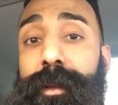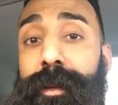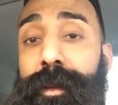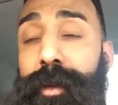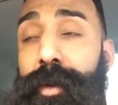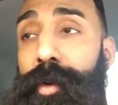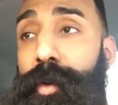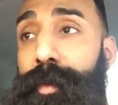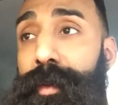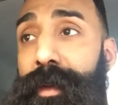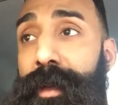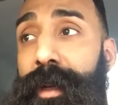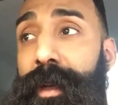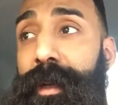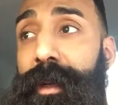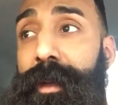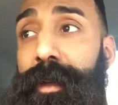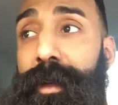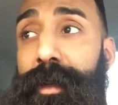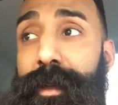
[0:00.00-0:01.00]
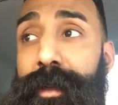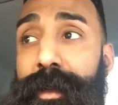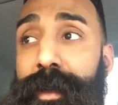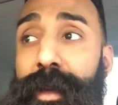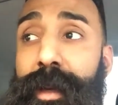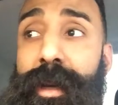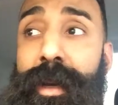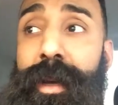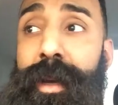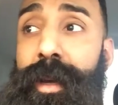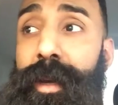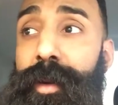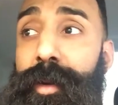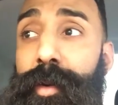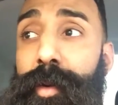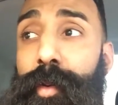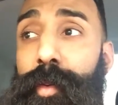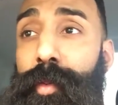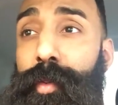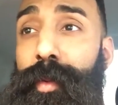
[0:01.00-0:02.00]
You know what I'm saying? Because,
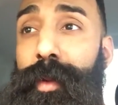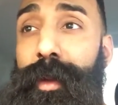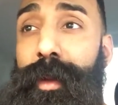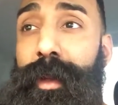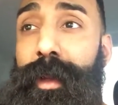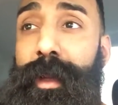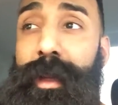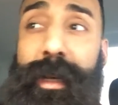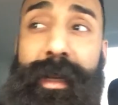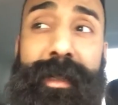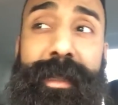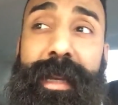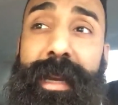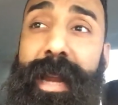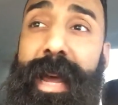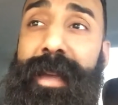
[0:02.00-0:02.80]
like I said,